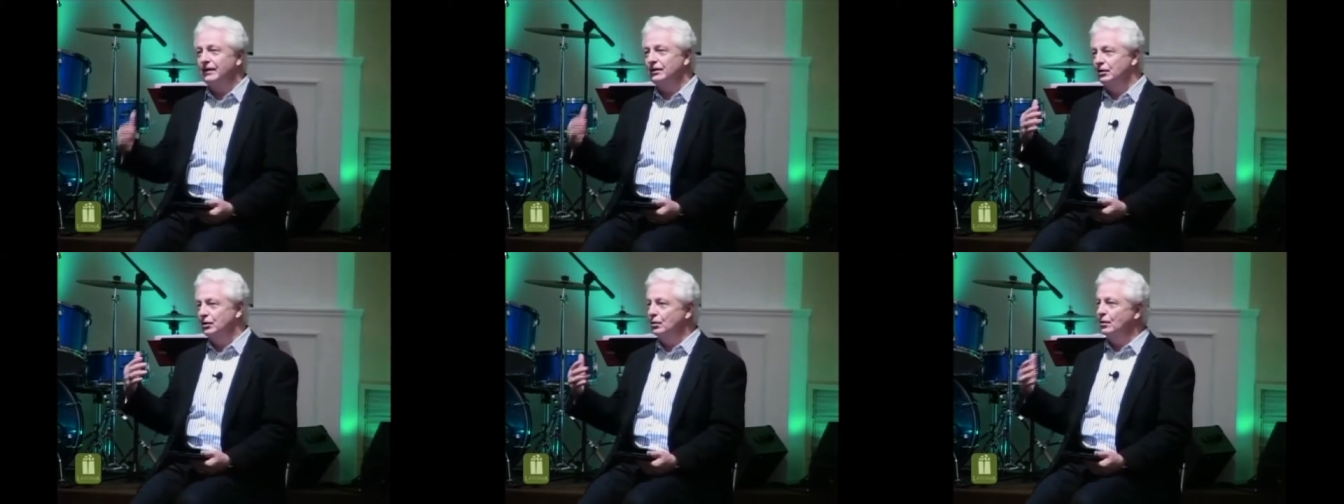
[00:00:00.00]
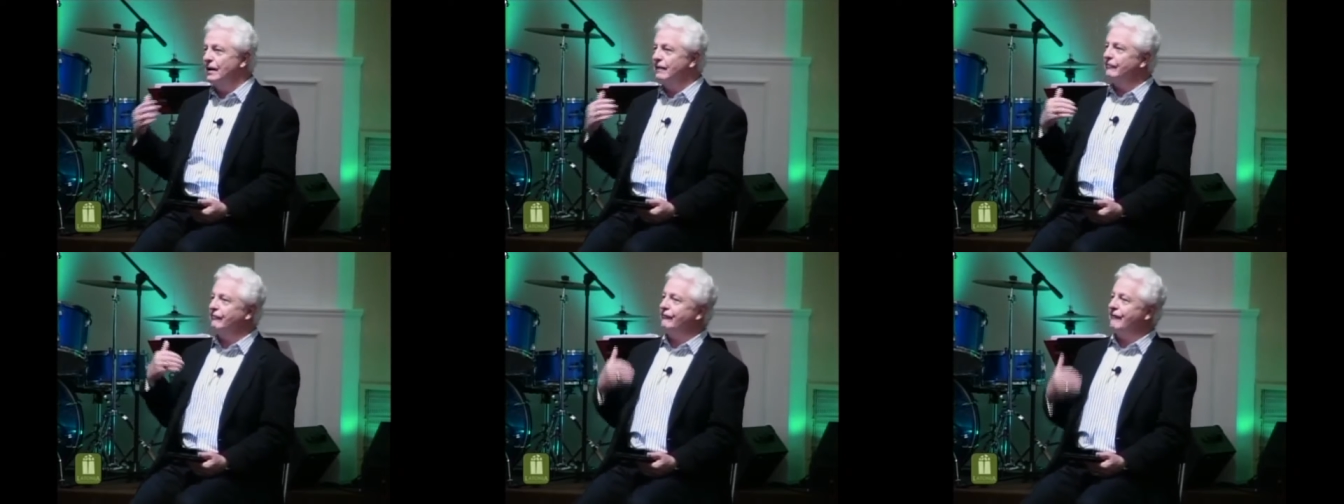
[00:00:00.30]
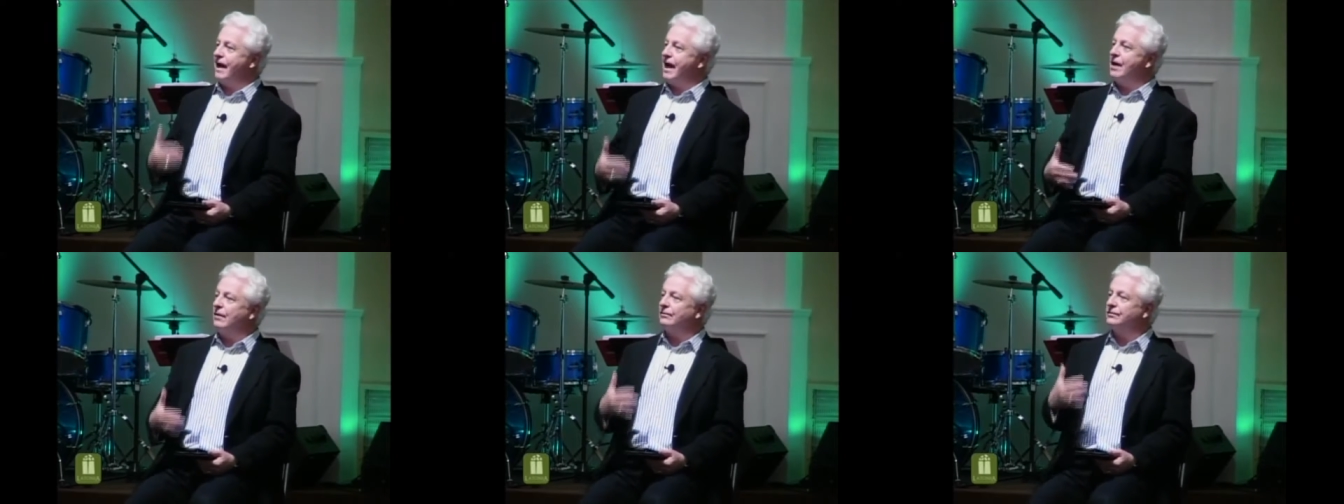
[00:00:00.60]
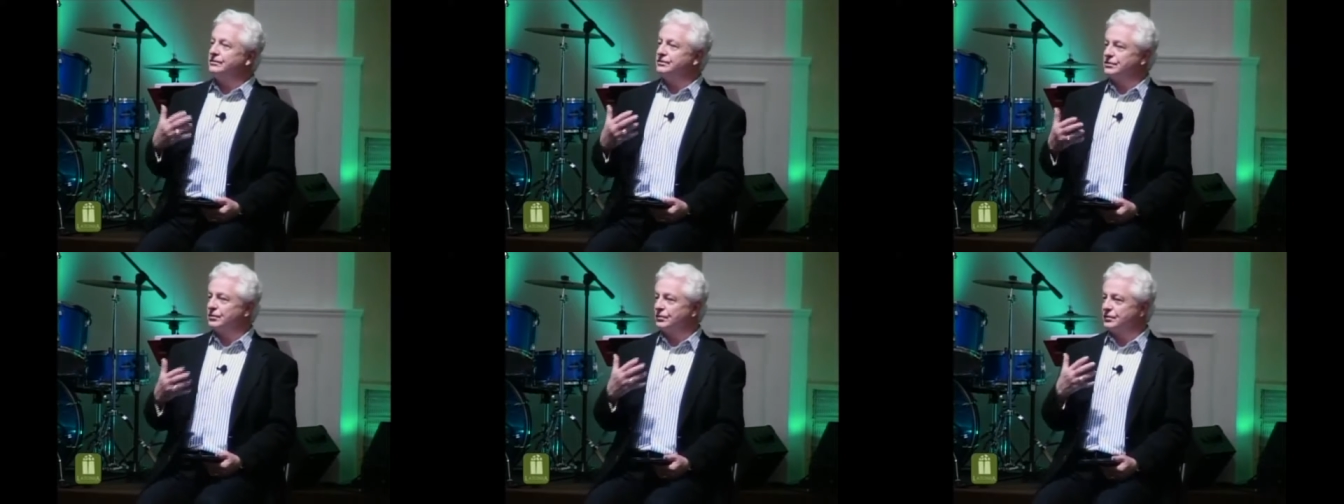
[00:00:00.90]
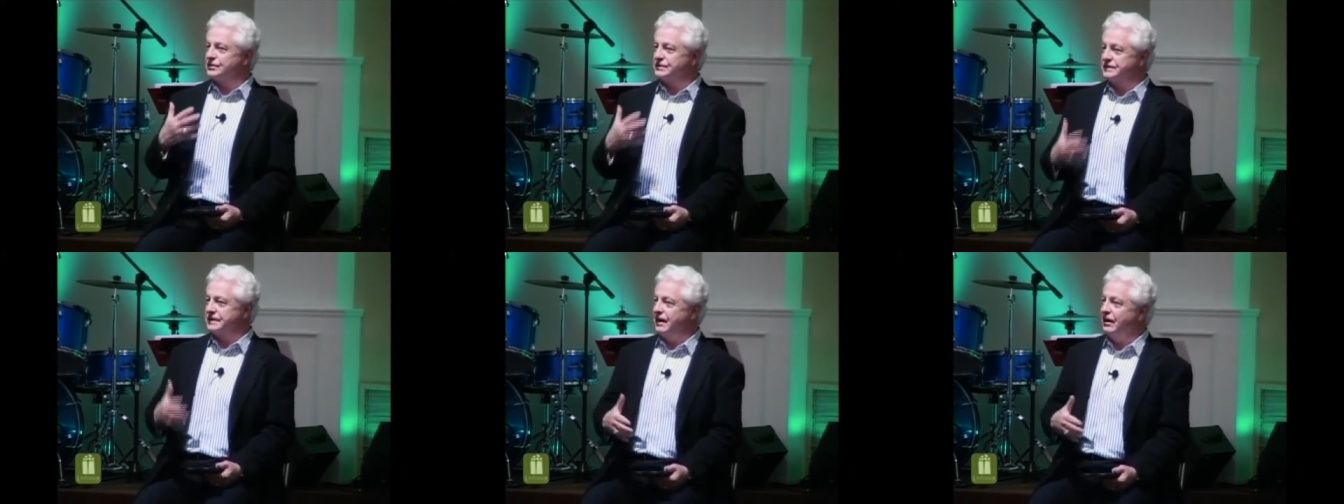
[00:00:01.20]
that you have found
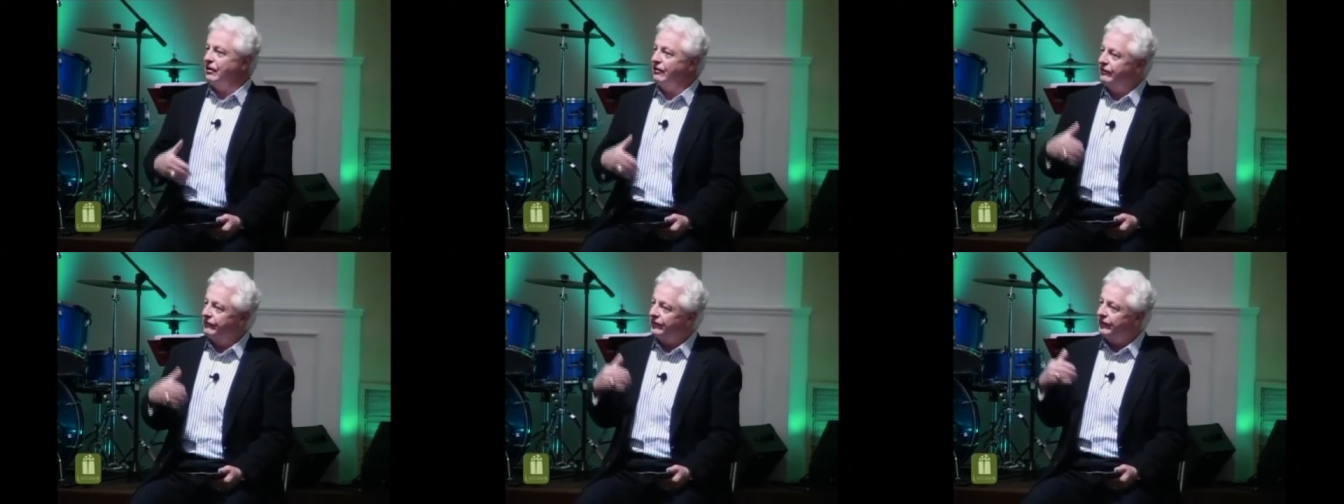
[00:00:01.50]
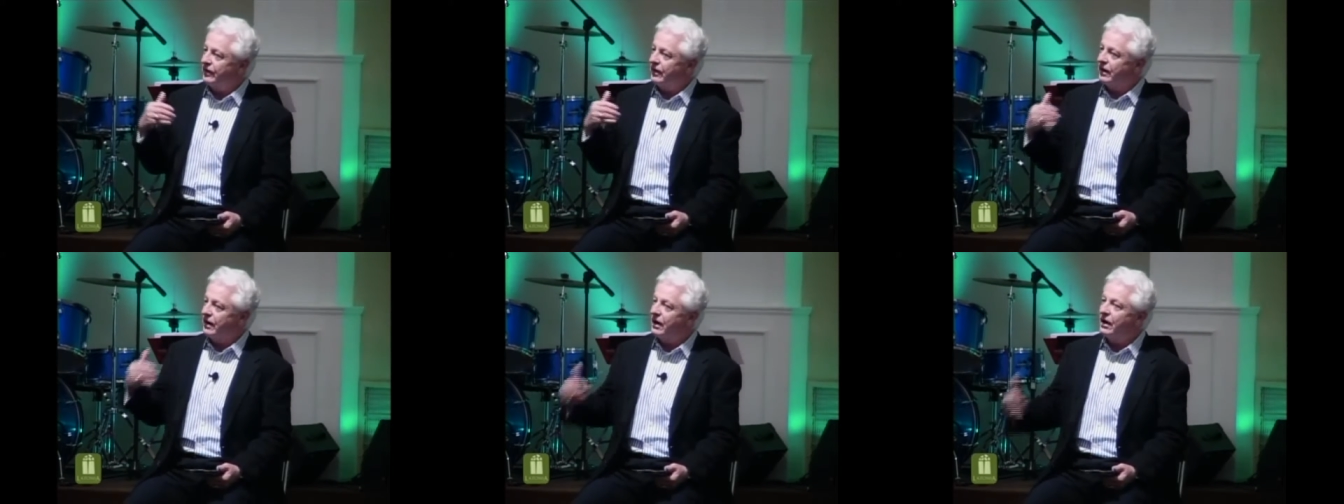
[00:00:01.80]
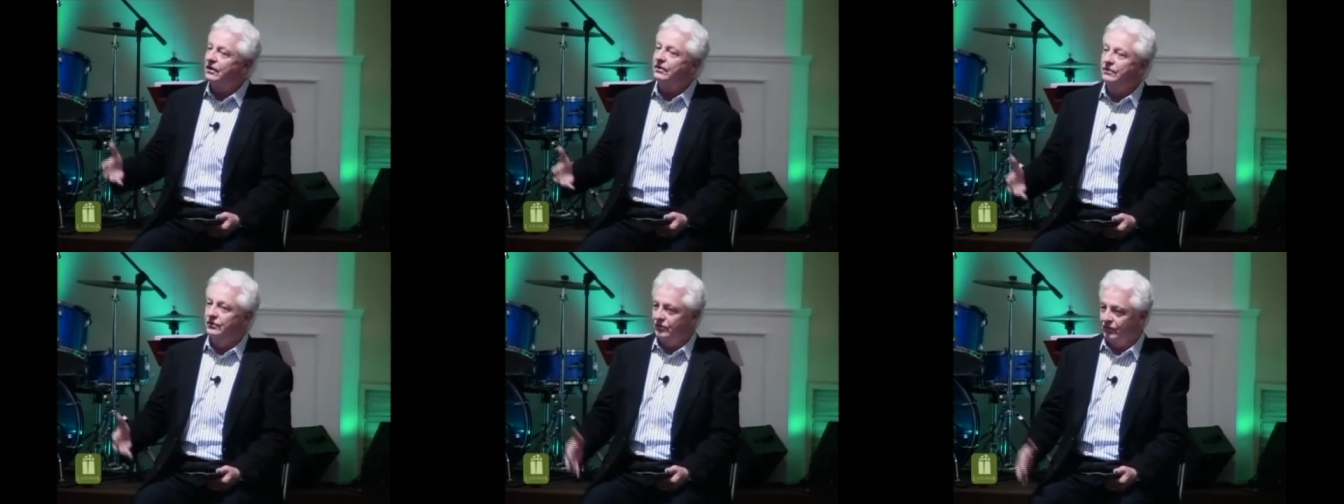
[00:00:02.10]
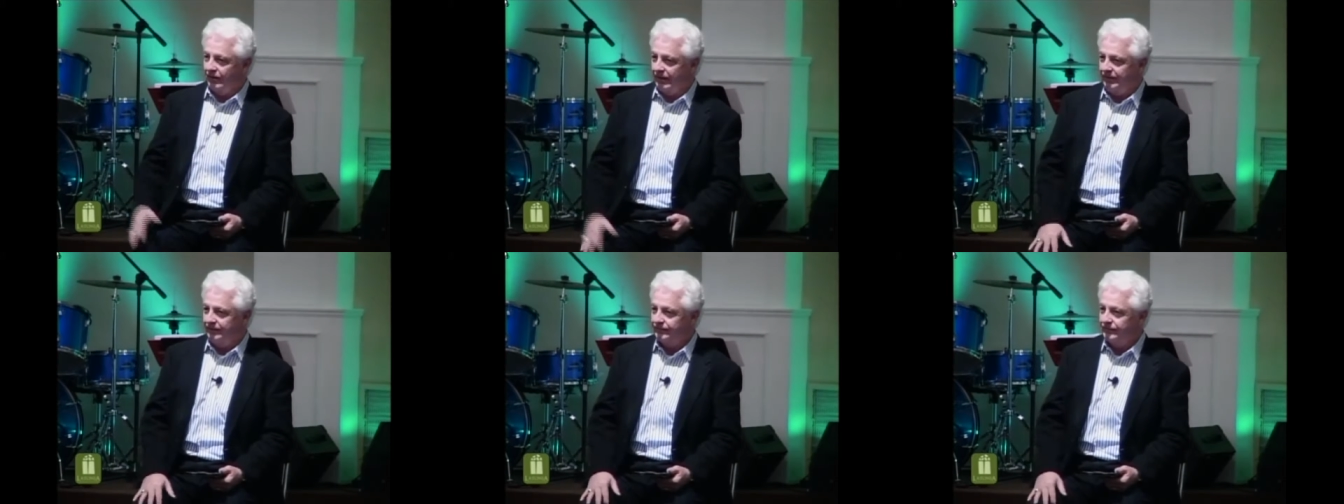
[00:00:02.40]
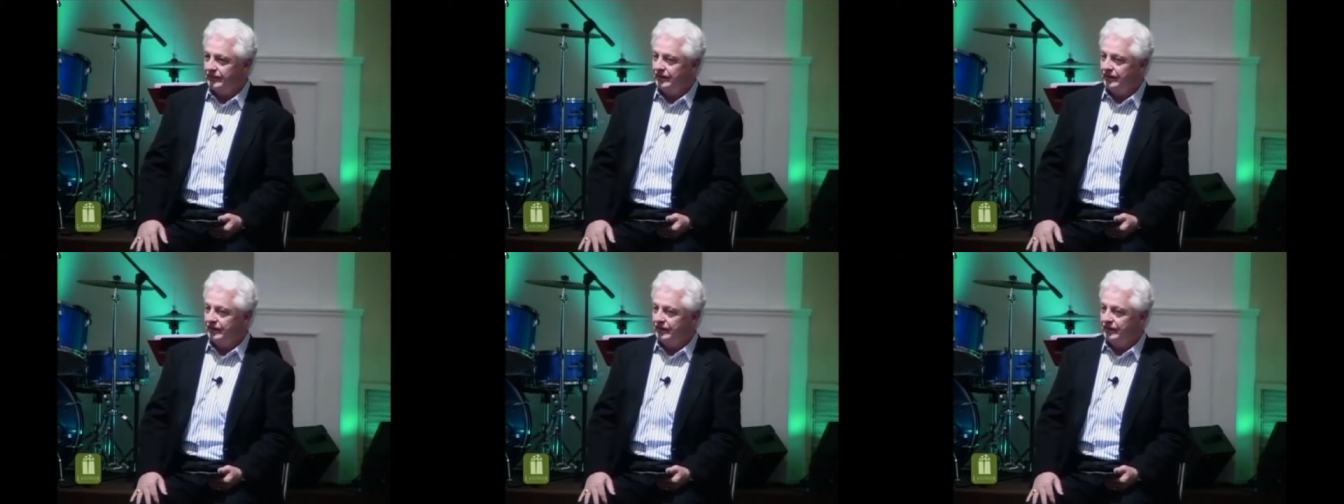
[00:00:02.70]
yourself hungry